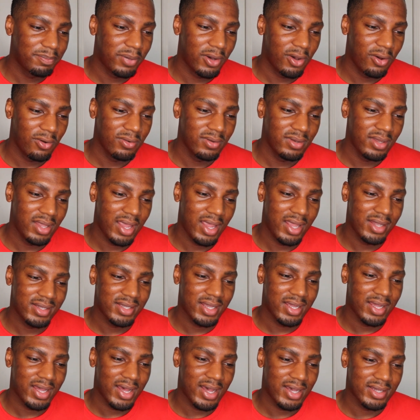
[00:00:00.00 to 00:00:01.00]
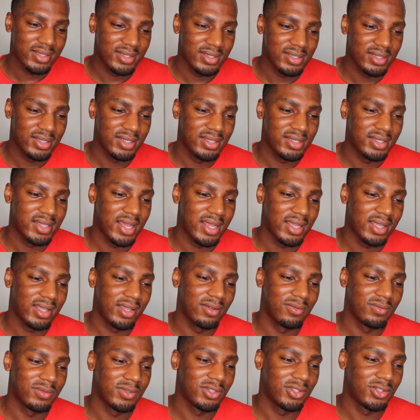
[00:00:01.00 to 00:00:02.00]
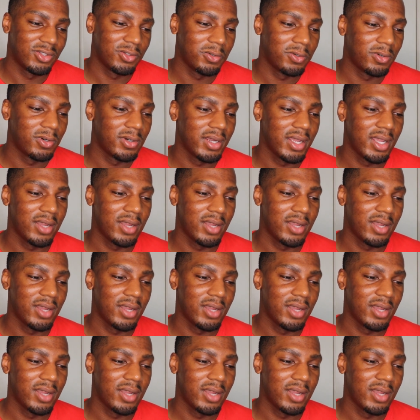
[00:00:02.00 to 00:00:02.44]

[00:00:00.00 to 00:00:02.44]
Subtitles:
potent antioxidant that can restore